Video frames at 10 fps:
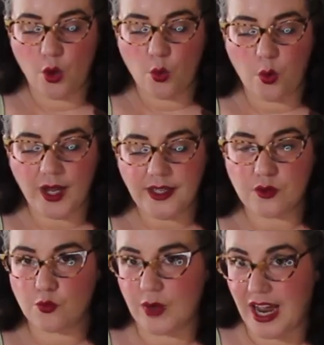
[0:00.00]

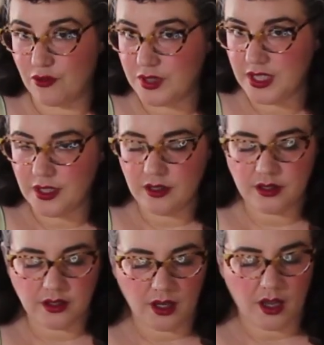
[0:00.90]
quite rounded,
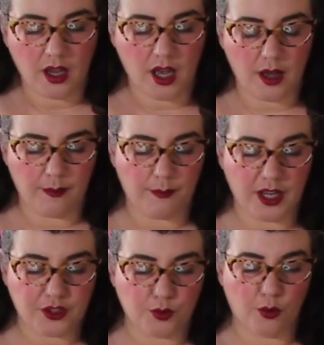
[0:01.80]

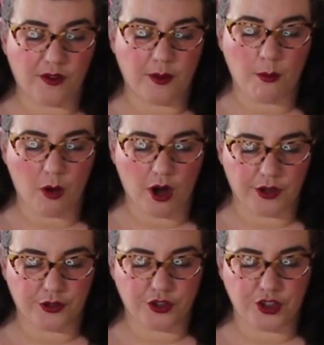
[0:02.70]
much more of a
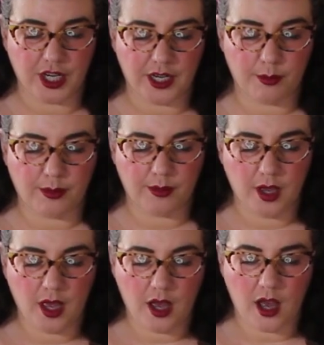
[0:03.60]
modern shape,
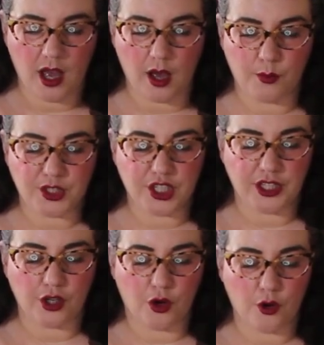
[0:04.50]
which I
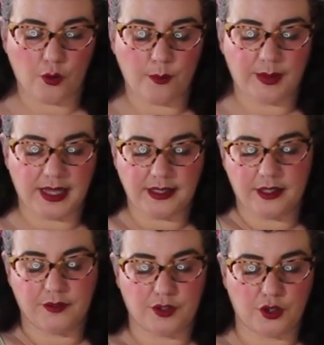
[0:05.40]
know
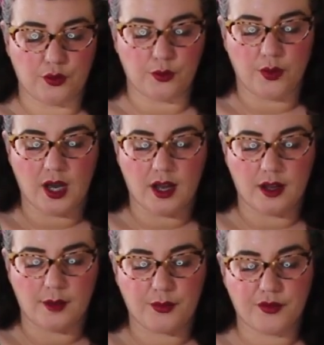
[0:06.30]
plenty of you
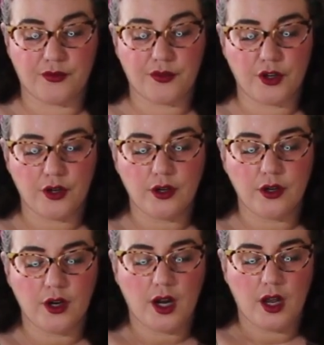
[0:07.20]

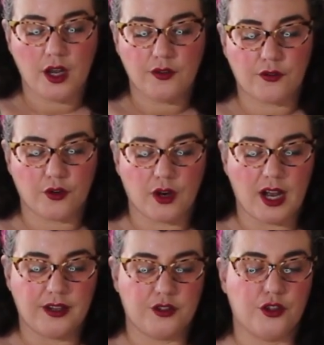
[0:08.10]
prefer for
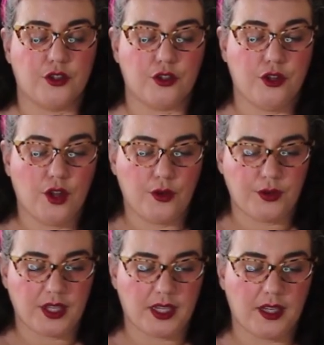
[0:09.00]
under
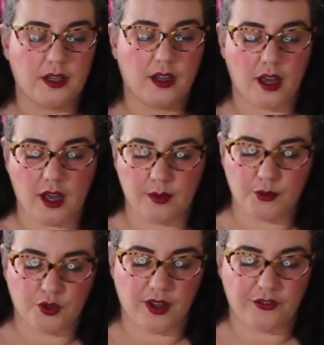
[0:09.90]
clothing.
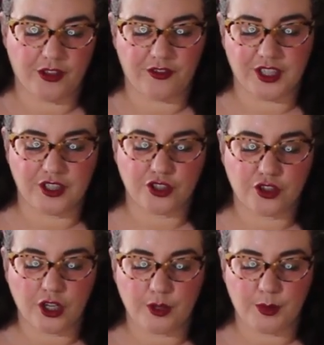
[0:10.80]
You love the
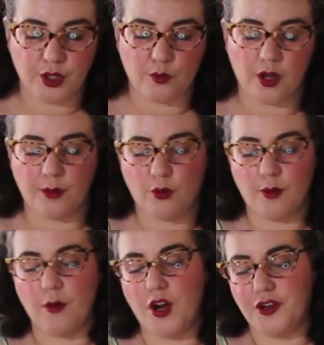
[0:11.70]
vintage look, but you want a
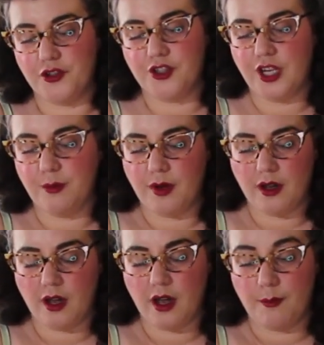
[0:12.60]
more modern shape,
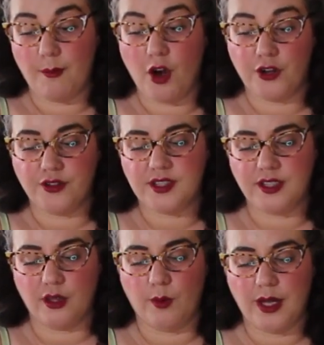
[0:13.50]
modern
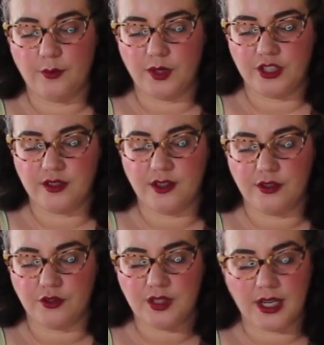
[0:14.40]
silhouette, which is
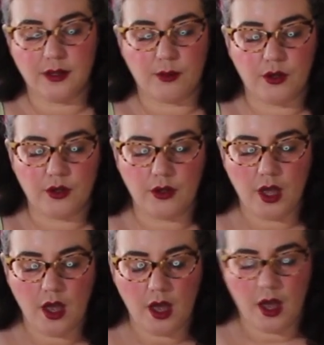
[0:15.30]
understandable
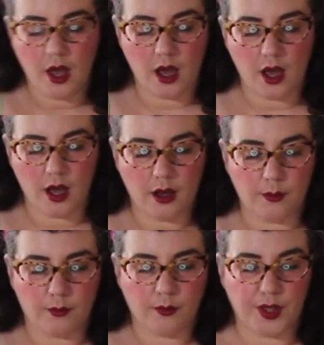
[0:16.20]

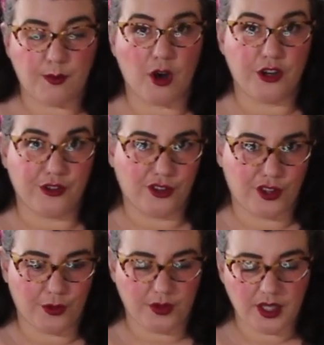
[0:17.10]
with modern
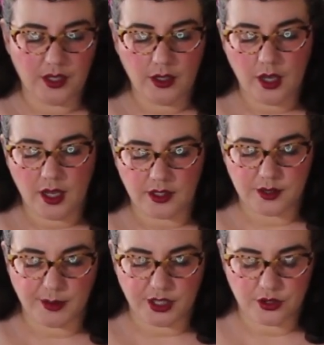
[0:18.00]
clothing
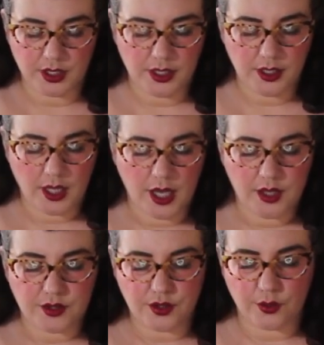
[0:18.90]
especially.
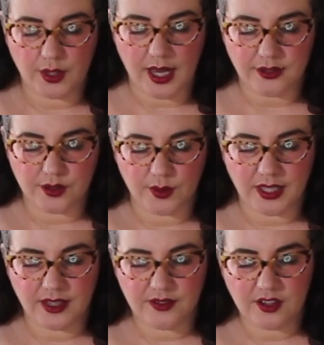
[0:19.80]
So yeah, so
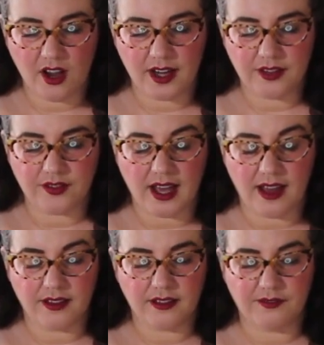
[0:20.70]
it gives kind of
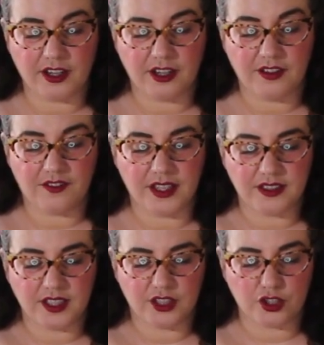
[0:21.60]
that very
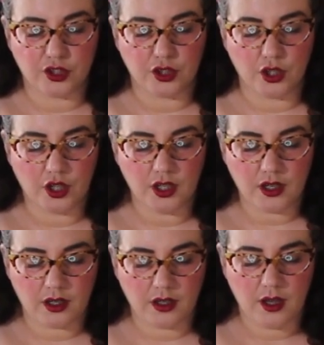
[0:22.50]
vintage
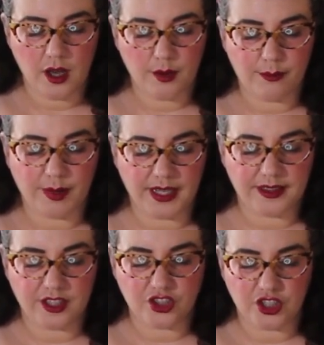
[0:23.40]
look,
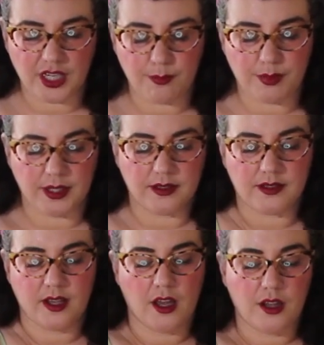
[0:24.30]
but the shape
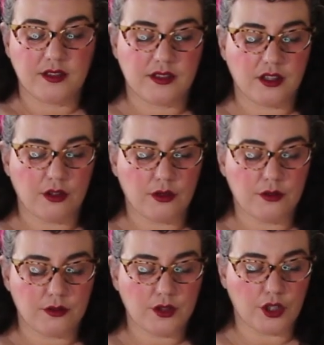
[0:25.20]
is
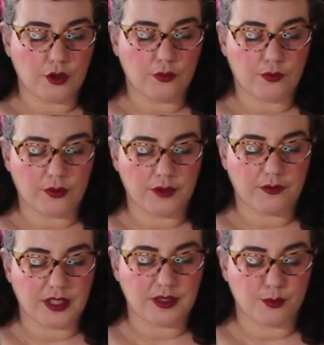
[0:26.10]
still, you know,
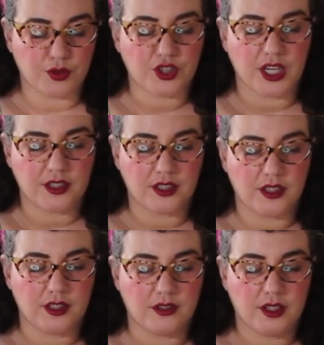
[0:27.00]
front facing
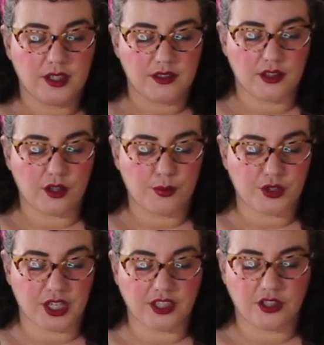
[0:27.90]
projected, still a
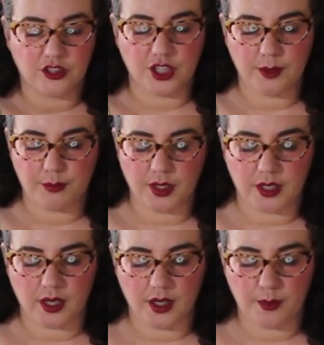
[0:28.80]
projected shape,
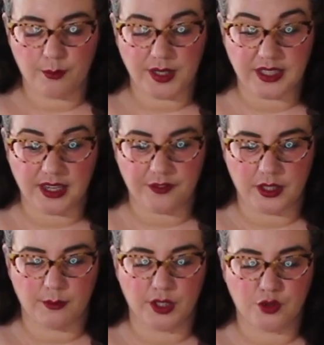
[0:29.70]
but
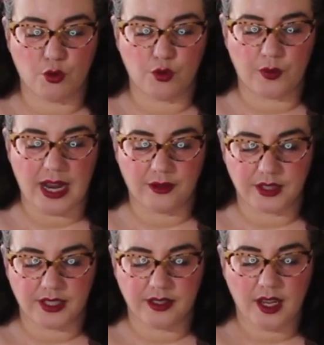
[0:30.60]
definitely much more
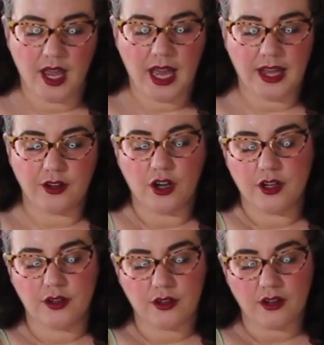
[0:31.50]
rounded. And
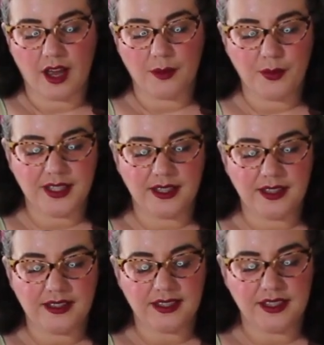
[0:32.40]

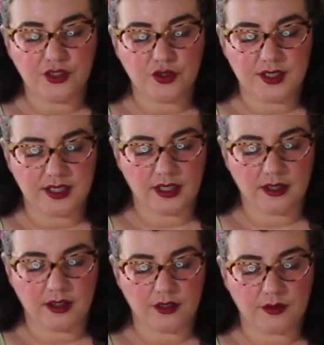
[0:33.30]
it's an
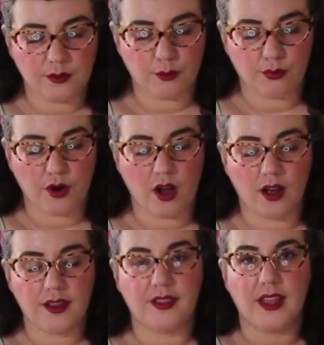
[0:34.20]
interesting
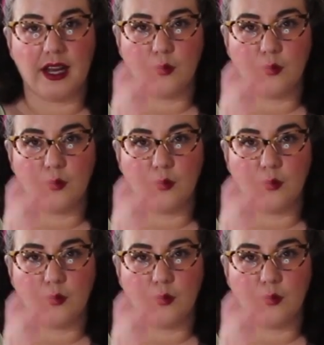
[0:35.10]
bra in that I